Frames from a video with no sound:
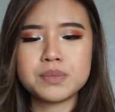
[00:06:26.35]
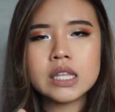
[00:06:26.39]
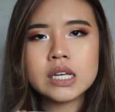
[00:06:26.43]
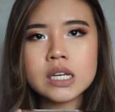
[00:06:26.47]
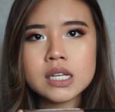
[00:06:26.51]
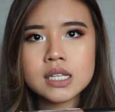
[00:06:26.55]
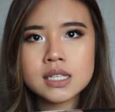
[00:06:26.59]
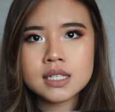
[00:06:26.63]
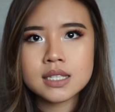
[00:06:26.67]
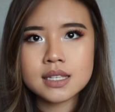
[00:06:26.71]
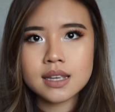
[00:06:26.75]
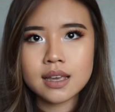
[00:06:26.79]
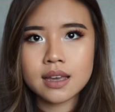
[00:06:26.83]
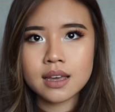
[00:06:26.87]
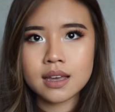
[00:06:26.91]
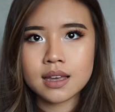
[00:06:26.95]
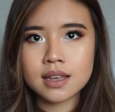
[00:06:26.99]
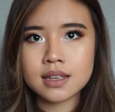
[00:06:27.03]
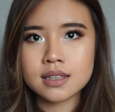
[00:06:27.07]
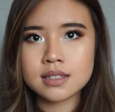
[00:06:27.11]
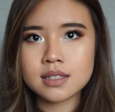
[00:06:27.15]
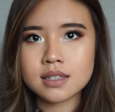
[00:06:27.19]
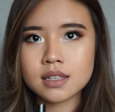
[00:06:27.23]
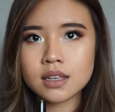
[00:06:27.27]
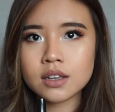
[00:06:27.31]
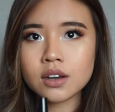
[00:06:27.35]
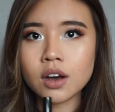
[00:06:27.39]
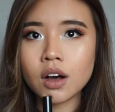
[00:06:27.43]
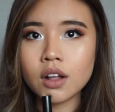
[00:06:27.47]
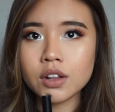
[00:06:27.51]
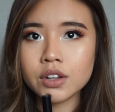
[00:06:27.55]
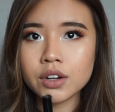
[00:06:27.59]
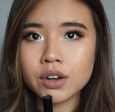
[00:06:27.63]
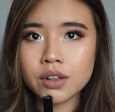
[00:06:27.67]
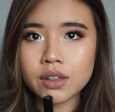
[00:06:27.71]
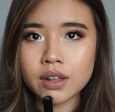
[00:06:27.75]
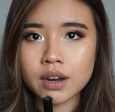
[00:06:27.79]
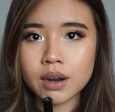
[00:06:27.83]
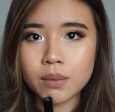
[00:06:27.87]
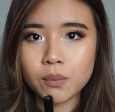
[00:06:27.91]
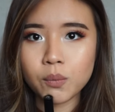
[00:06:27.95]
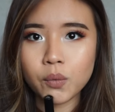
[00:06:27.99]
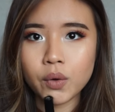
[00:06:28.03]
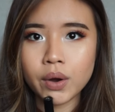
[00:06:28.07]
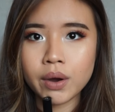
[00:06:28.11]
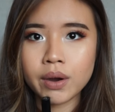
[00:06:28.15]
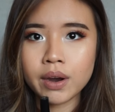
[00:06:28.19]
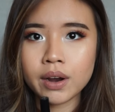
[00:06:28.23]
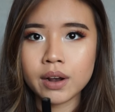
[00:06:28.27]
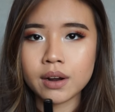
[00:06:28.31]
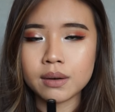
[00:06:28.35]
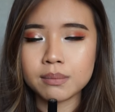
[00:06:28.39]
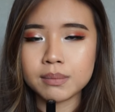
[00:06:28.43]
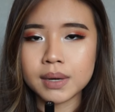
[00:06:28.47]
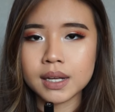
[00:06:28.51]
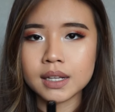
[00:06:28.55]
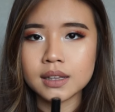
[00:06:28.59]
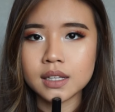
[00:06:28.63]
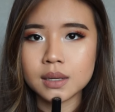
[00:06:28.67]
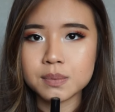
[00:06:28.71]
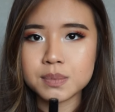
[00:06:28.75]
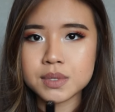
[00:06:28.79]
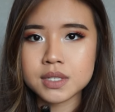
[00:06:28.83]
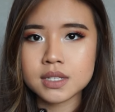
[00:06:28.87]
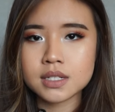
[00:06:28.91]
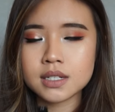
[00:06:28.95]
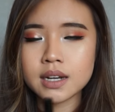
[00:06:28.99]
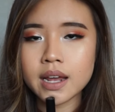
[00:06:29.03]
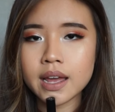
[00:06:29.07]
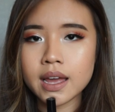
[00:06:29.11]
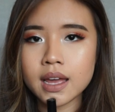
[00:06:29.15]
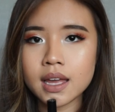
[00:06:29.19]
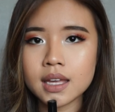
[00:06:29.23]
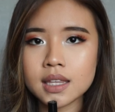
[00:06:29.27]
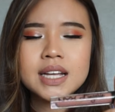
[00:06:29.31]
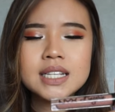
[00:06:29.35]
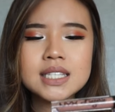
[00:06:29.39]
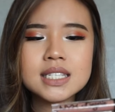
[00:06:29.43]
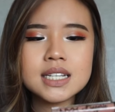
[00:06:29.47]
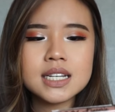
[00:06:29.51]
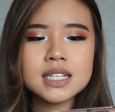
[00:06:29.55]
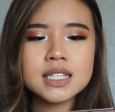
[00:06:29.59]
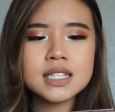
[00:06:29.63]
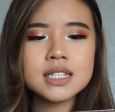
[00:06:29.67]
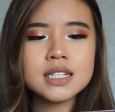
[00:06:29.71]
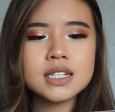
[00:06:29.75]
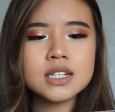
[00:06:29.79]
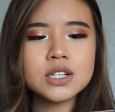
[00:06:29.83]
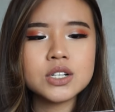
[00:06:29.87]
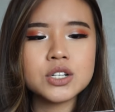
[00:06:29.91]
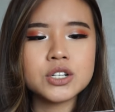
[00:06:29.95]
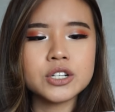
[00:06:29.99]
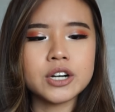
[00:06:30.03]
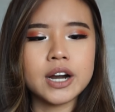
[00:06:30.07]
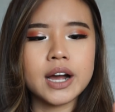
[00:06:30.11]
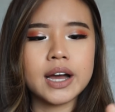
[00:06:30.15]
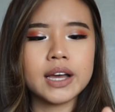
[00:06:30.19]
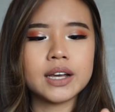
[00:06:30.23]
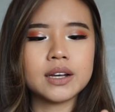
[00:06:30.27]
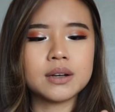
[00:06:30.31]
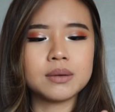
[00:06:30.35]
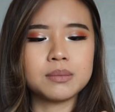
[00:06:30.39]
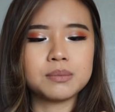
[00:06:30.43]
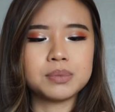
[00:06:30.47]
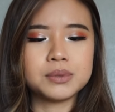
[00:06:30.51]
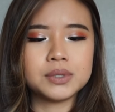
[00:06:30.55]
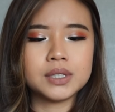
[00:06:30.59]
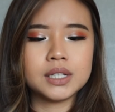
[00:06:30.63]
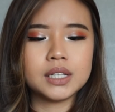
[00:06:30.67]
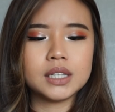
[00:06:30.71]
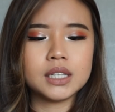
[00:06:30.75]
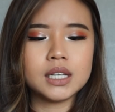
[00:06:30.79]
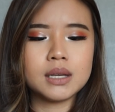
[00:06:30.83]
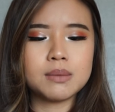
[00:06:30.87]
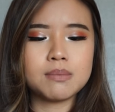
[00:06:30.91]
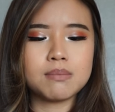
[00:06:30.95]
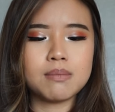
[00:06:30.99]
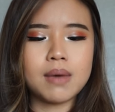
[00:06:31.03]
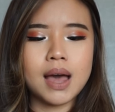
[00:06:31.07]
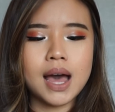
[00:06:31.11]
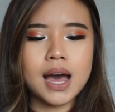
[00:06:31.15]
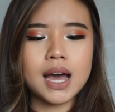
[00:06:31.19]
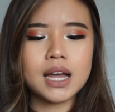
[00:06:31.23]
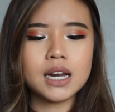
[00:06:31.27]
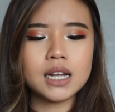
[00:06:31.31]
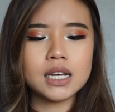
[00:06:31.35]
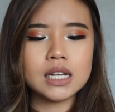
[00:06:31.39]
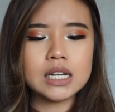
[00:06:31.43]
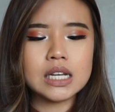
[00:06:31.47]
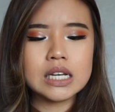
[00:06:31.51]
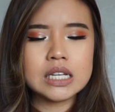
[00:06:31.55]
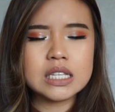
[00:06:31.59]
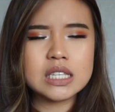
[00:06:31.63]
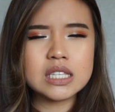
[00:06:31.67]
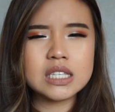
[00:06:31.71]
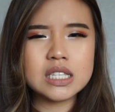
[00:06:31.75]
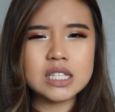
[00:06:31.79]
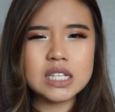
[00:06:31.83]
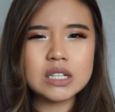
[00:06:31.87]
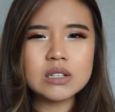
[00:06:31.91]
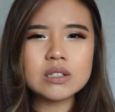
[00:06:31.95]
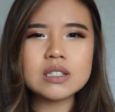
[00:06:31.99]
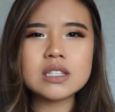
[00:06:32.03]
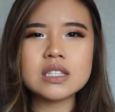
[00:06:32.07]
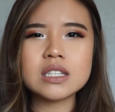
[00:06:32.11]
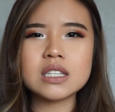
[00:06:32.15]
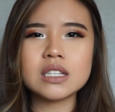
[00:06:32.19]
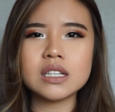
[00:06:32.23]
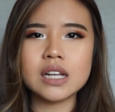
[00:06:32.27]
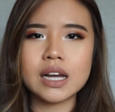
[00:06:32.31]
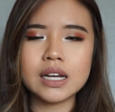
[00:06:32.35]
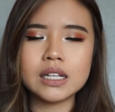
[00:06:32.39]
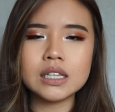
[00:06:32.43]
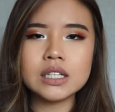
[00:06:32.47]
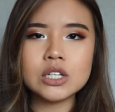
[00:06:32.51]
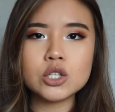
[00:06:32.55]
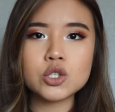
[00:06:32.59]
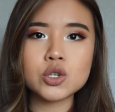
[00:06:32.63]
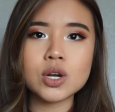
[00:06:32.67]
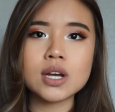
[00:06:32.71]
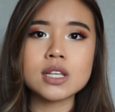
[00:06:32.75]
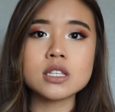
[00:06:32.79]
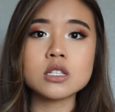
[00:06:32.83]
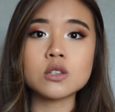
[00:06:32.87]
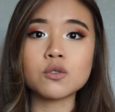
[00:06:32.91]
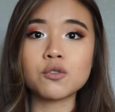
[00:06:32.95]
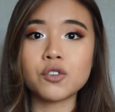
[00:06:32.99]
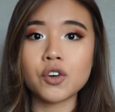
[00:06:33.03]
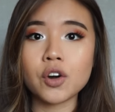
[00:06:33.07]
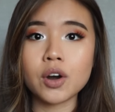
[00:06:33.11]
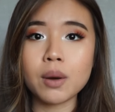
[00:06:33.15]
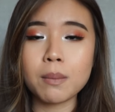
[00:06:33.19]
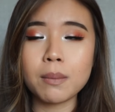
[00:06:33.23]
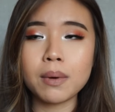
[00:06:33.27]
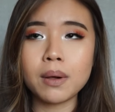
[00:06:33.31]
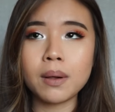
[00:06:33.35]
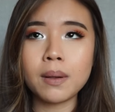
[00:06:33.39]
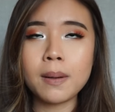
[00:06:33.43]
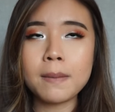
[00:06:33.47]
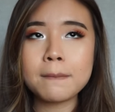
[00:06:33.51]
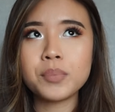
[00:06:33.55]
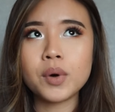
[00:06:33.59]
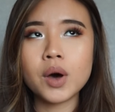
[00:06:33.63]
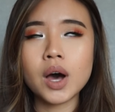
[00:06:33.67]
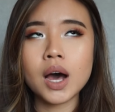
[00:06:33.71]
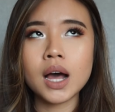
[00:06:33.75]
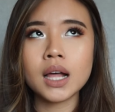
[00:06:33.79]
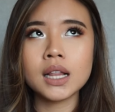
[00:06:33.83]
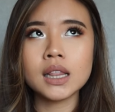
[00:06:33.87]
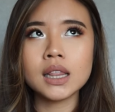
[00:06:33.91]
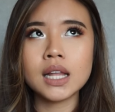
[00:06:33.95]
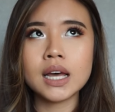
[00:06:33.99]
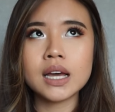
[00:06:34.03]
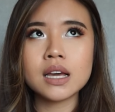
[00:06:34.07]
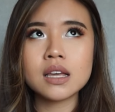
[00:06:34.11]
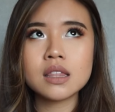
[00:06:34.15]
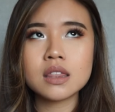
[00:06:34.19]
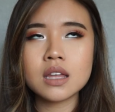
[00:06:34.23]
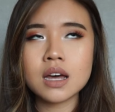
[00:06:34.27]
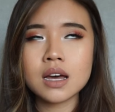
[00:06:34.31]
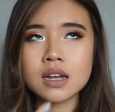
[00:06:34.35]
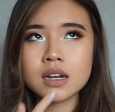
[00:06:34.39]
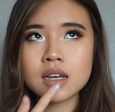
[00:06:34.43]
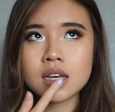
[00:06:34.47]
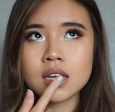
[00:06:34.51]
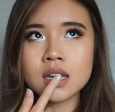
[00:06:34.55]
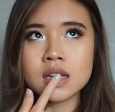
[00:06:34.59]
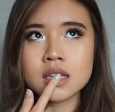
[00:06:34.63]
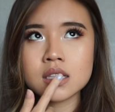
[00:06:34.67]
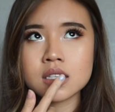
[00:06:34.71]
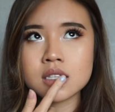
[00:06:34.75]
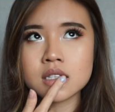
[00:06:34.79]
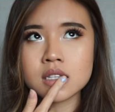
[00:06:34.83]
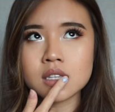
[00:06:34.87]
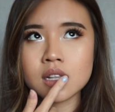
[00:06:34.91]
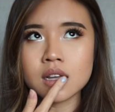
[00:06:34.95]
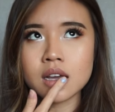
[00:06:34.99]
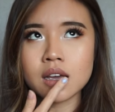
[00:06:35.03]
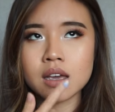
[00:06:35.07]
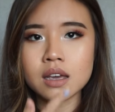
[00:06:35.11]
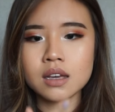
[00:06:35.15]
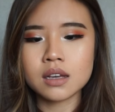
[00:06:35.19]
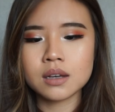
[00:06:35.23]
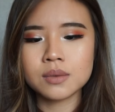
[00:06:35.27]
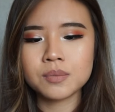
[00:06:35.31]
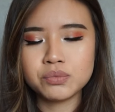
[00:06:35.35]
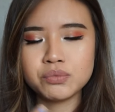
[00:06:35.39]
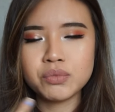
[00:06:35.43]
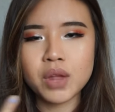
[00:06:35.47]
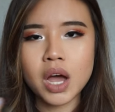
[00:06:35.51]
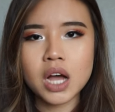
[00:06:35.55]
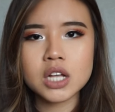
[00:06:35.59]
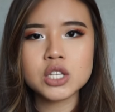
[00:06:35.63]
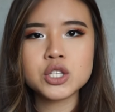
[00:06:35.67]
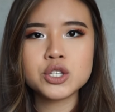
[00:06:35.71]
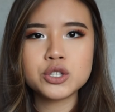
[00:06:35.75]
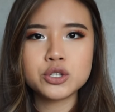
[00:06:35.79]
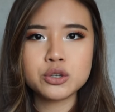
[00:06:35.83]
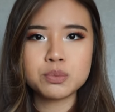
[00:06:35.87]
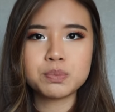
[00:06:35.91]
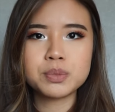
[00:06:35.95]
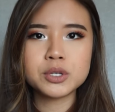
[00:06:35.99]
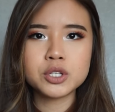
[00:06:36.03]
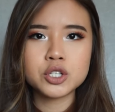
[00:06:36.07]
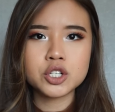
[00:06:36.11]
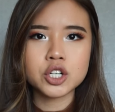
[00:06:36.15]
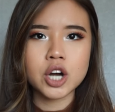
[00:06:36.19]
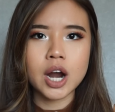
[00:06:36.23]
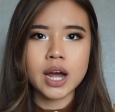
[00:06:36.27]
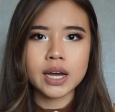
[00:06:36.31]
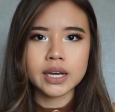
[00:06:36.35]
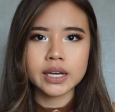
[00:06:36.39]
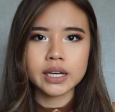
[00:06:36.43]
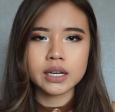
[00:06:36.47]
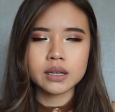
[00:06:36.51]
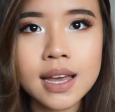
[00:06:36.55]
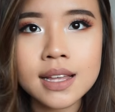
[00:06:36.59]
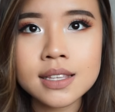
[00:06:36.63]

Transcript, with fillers: This is the color that I'm wearing on my lips today. It doesn't dry completely matte. It is still slightly transferable, but I like that it's like not super drying.